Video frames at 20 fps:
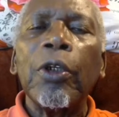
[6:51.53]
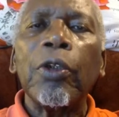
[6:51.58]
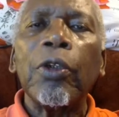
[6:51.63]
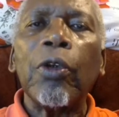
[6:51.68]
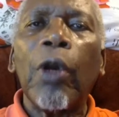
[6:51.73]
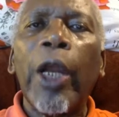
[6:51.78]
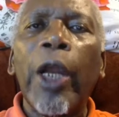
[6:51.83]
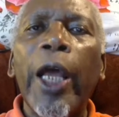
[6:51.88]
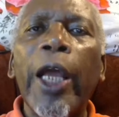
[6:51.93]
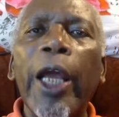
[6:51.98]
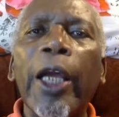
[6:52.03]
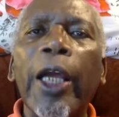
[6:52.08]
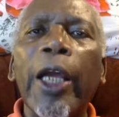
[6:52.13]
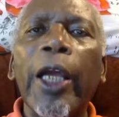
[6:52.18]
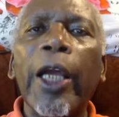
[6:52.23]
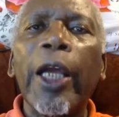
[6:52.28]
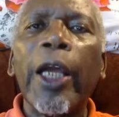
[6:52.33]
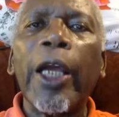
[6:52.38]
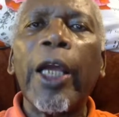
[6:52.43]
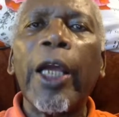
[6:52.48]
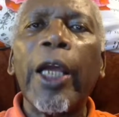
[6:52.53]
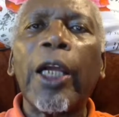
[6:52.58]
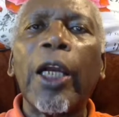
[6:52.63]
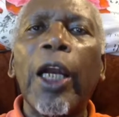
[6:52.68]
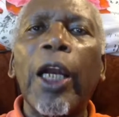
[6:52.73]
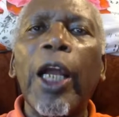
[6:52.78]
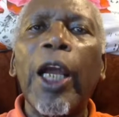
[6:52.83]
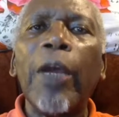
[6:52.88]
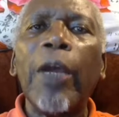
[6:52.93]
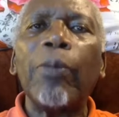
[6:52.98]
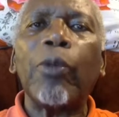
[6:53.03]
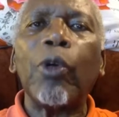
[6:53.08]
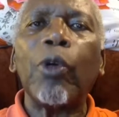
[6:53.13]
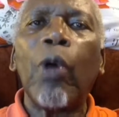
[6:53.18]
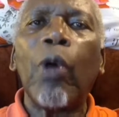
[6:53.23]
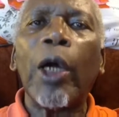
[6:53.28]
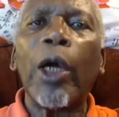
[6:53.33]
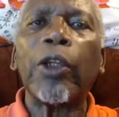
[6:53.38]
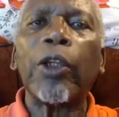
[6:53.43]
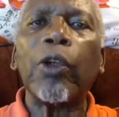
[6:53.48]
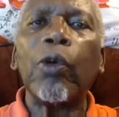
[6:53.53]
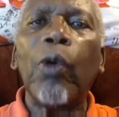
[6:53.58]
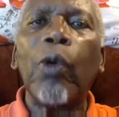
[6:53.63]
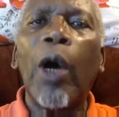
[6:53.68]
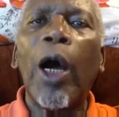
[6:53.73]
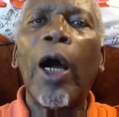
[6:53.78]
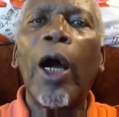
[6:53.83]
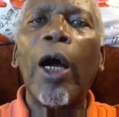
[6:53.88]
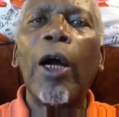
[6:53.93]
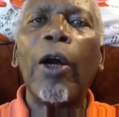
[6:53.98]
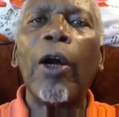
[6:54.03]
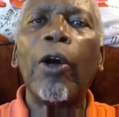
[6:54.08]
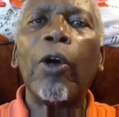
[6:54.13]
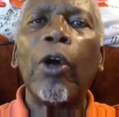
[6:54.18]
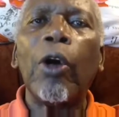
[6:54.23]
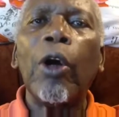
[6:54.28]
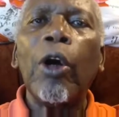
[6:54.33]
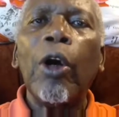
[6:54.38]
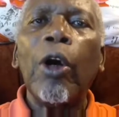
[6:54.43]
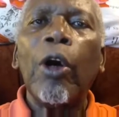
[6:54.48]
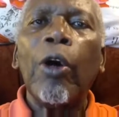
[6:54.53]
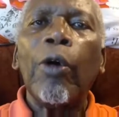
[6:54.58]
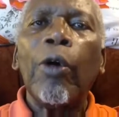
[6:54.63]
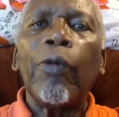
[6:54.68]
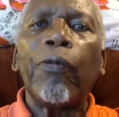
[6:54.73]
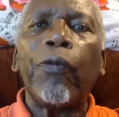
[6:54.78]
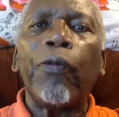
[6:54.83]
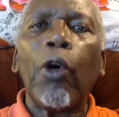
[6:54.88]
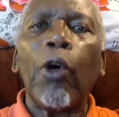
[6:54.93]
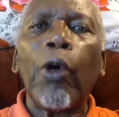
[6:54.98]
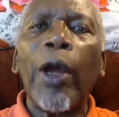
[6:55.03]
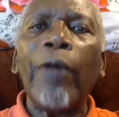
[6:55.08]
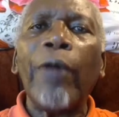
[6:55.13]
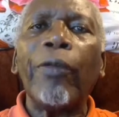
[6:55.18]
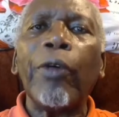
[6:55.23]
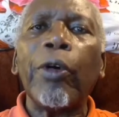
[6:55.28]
to lay claim to what you are forever,